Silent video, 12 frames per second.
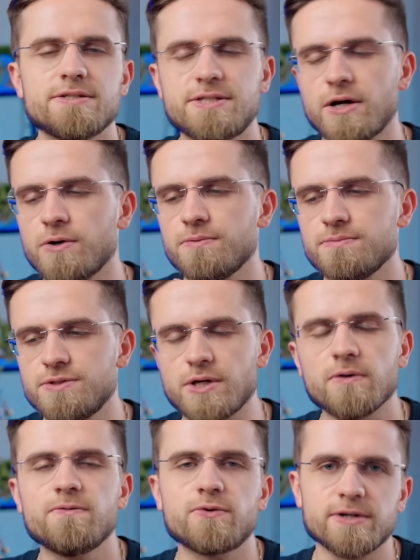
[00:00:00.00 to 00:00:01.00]
So
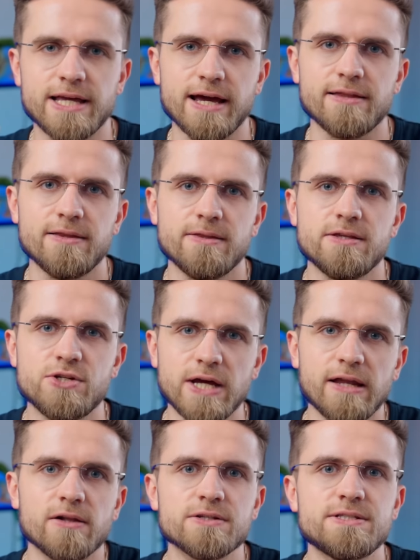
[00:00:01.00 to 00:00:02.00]
don't forget that the
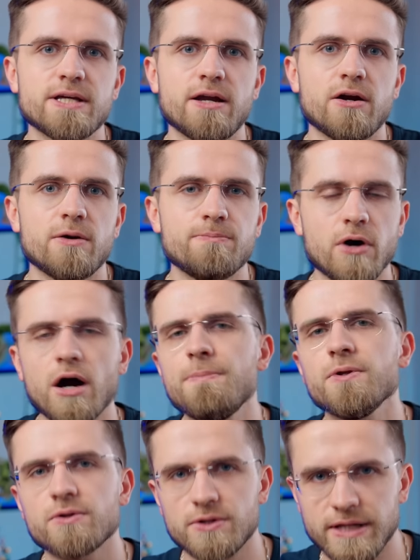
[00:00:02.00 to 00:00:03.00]
channels that are
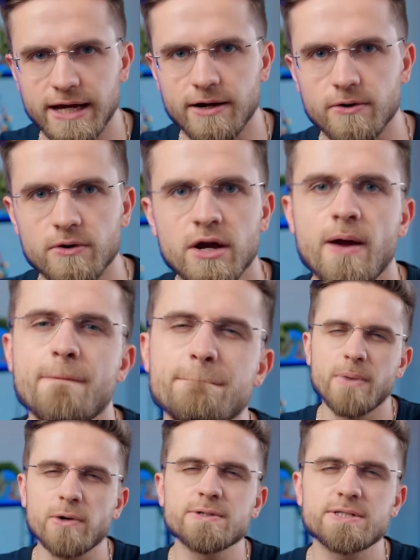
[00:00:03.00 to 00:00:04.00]
popular now
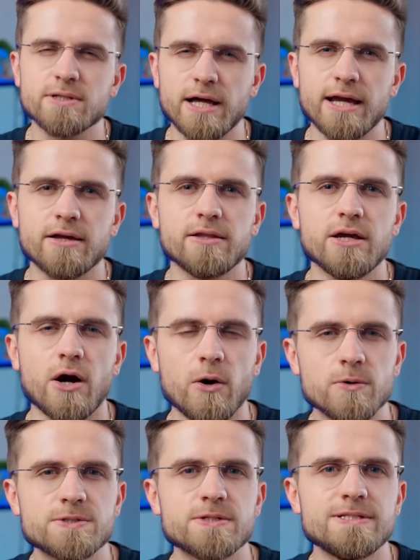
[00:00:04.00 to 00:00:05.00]
most likely
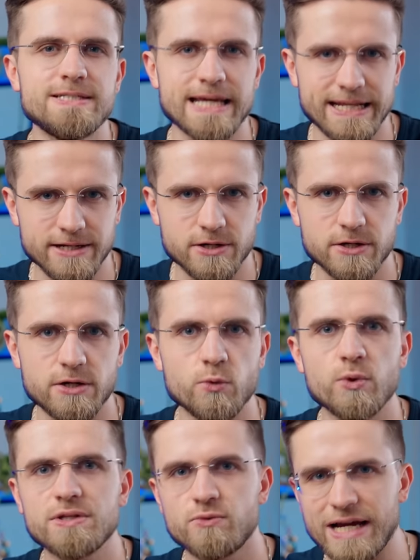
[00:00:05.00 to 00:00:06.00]
also tinker
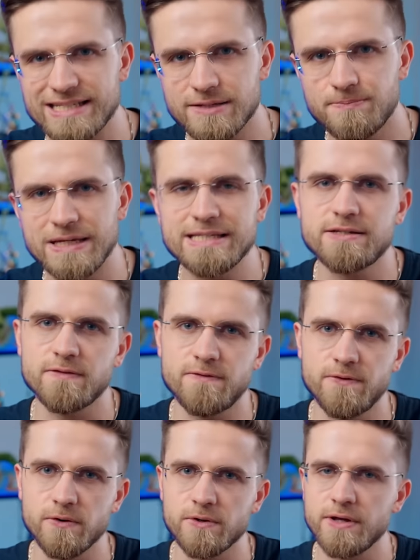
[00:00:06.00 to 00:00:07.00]
with recipes and
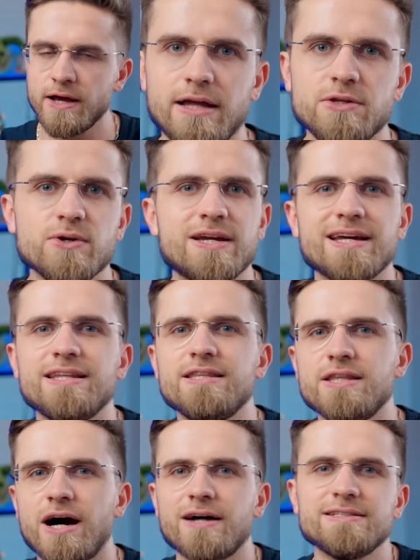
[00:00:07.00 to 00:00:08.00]
food, and you
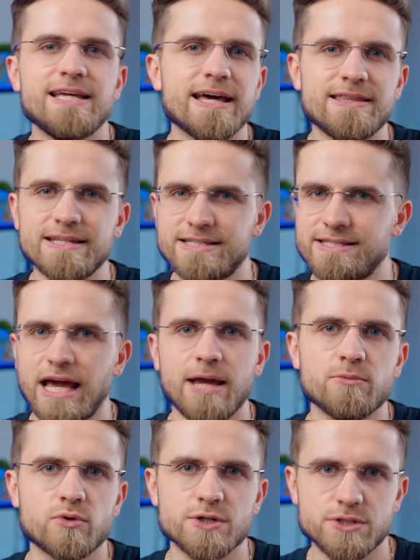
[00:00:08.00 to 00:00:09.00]
cannot get the
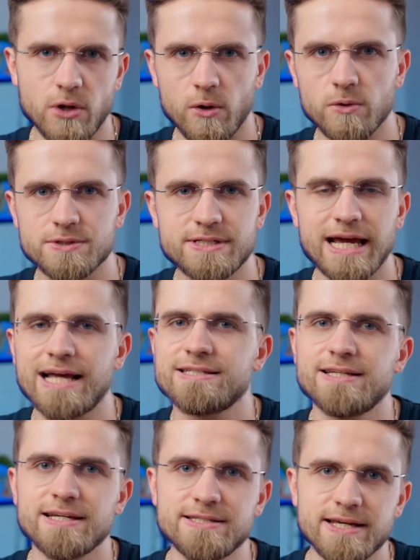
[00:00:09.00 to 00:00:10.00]
same results
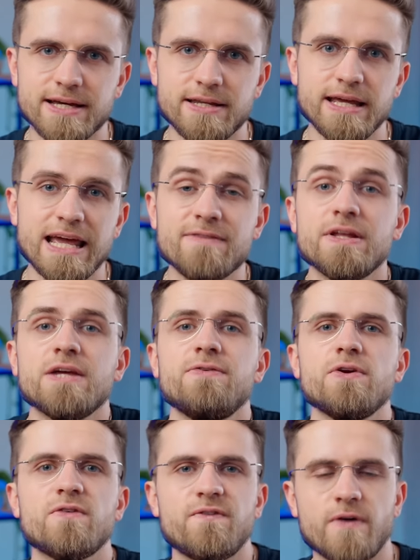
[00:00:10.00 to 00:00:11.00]
as they did, even
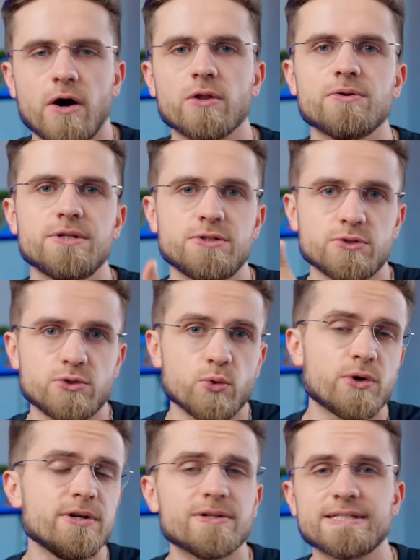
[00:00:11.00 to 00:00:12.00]
if you follow the
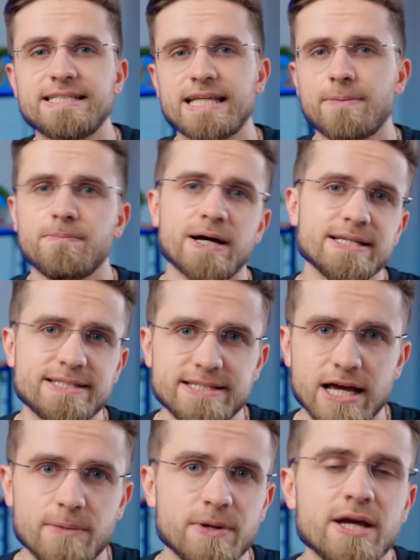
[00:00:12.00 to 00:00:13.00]
tutorial step by
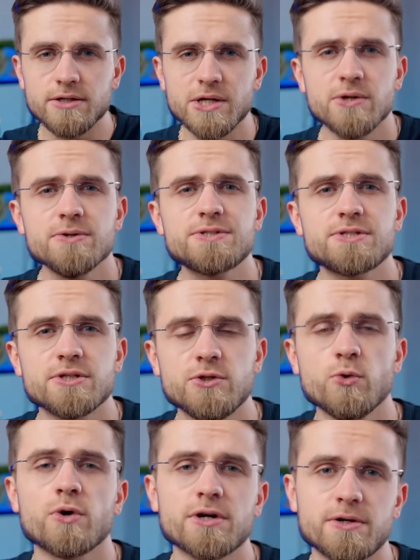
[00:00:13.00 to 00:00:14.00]
step, use
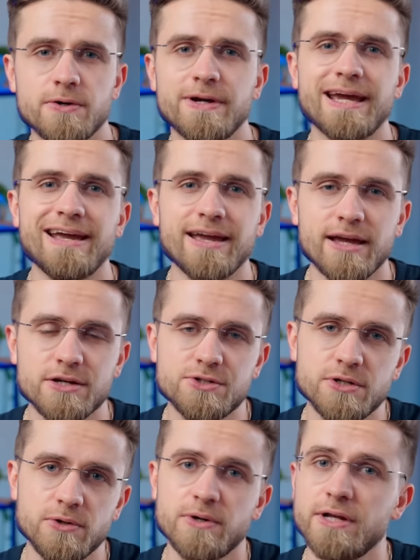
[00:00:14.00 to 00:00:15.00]
your cooking
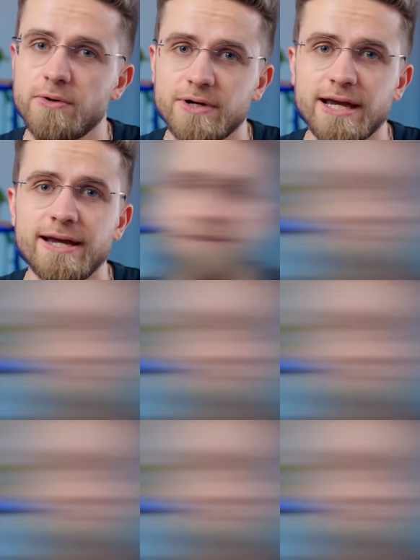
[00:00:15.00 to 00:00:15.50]
ingenuity, okay?